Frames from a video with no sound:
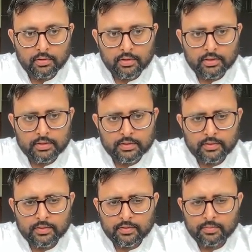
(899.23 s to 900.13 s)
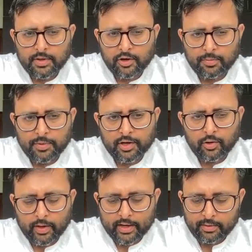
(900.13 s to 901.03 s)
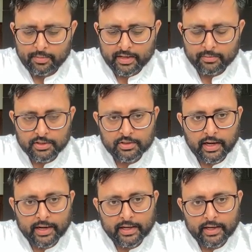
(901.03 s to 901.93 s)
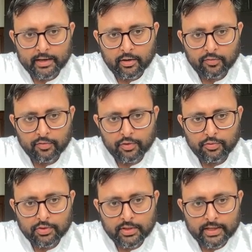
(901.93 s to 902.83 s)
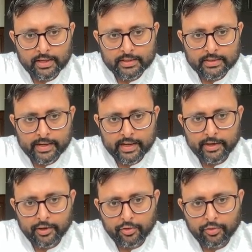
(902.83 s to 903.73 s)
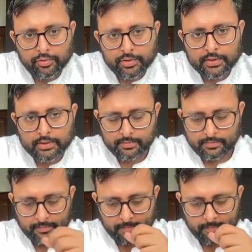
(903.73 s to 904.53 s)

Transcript: This may not be required, but just writing it out for you so that it is there in your notes.